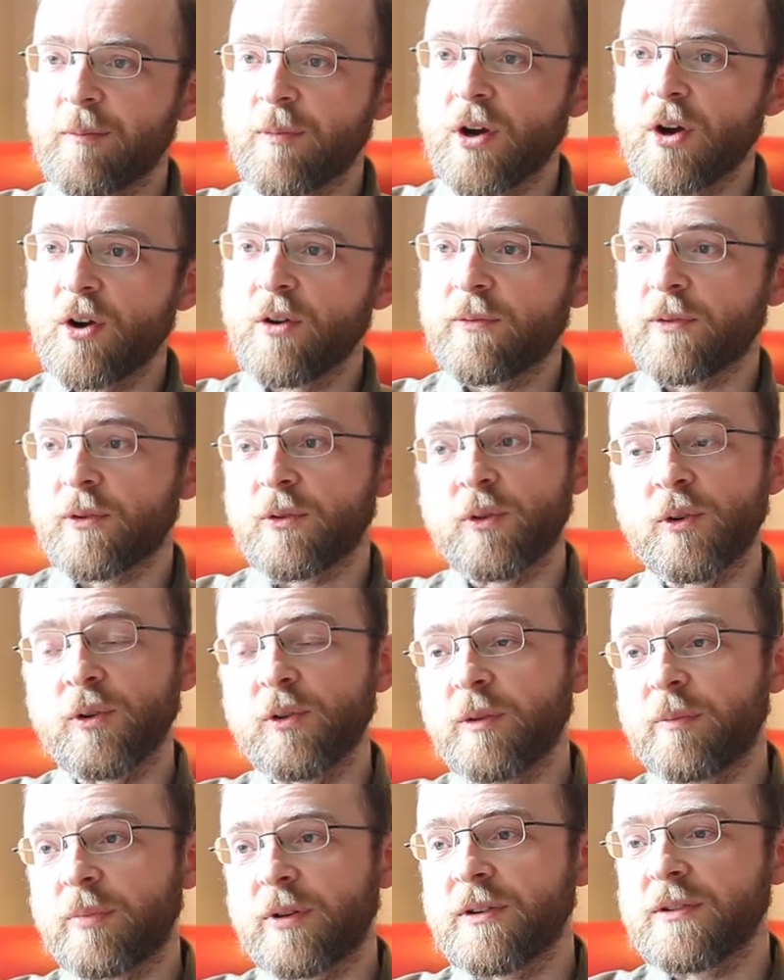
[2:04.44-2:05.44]
Overall,
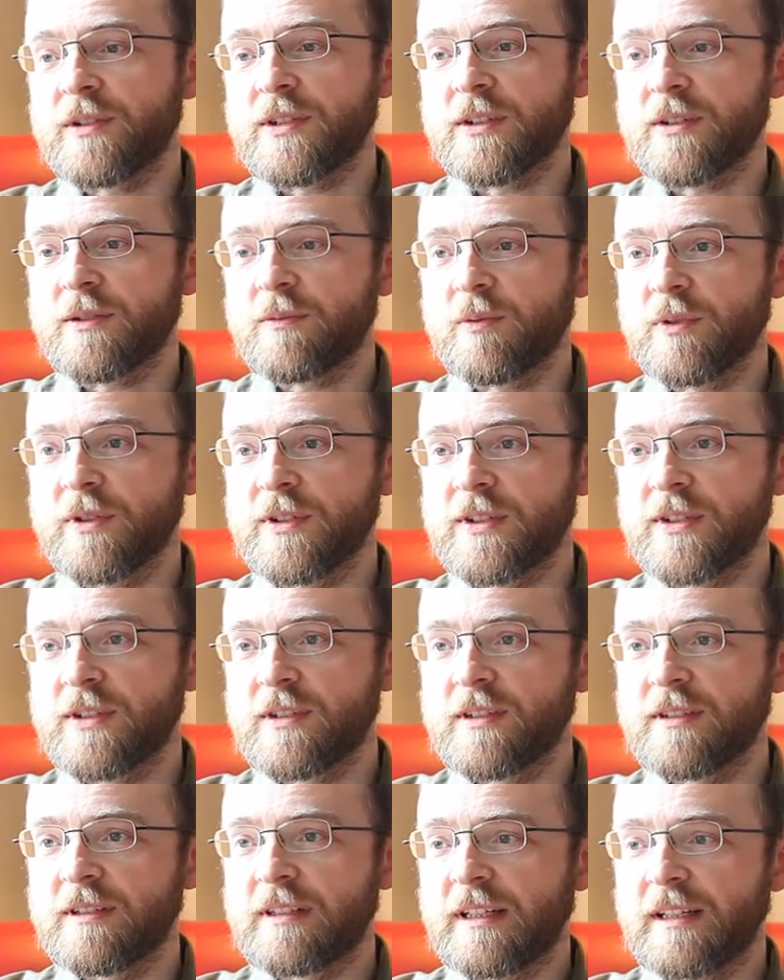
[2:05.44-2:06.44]
the process
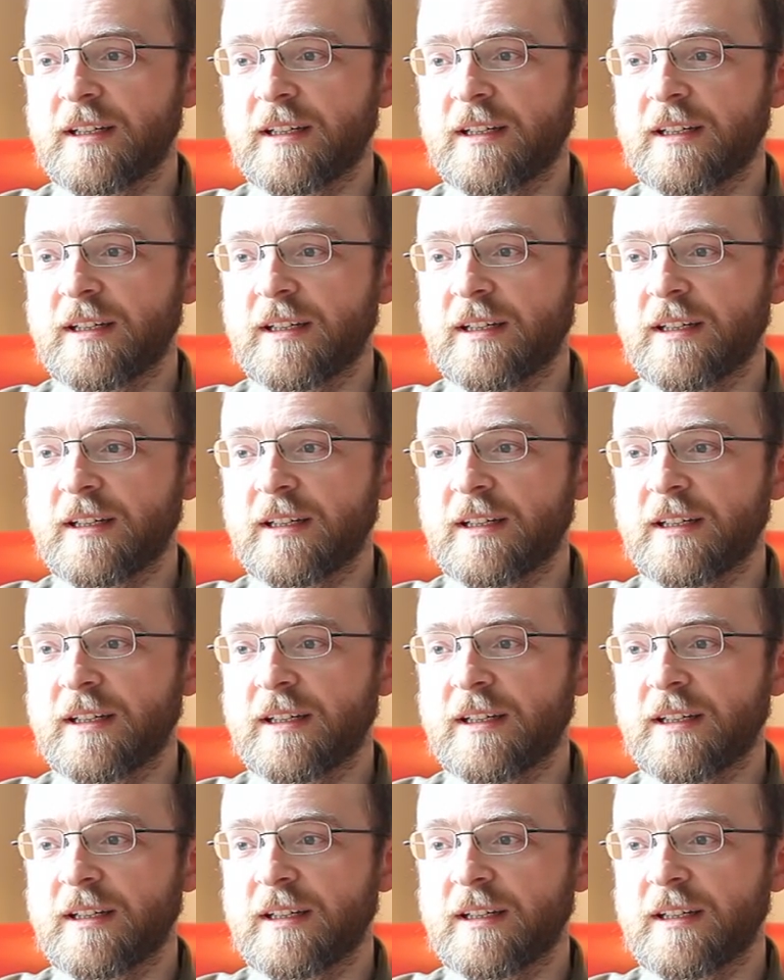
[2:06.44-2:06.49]
was